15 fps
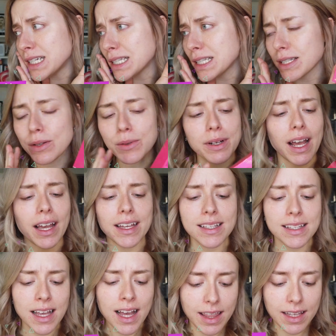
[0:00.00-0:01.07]
It's so
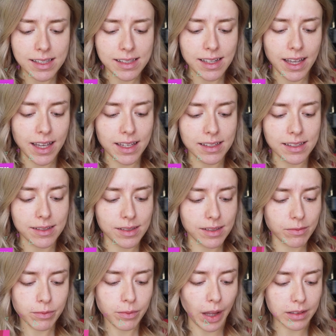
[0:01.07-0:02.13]
nice. This is,
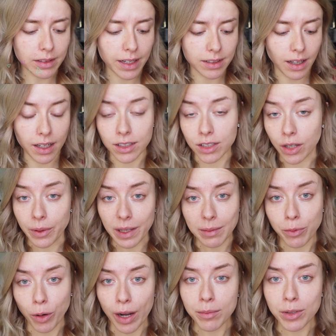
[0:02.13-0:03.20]
well, a, a glowing
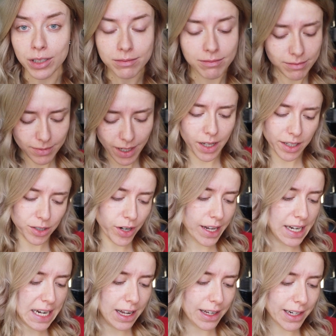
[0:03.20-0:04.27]
primer. I
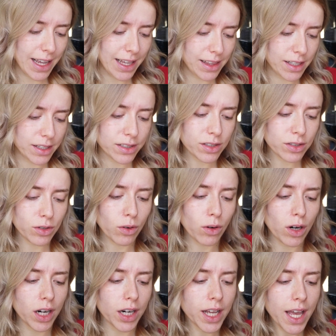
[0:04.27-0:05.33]
tried it on in the
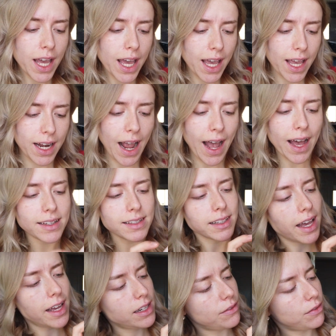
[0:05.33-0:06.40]
store. It has
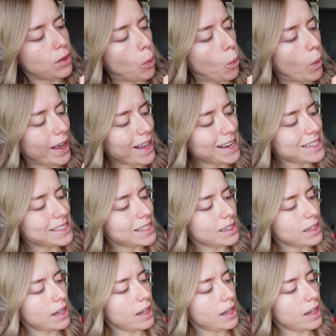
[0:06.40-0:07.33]
kind of the white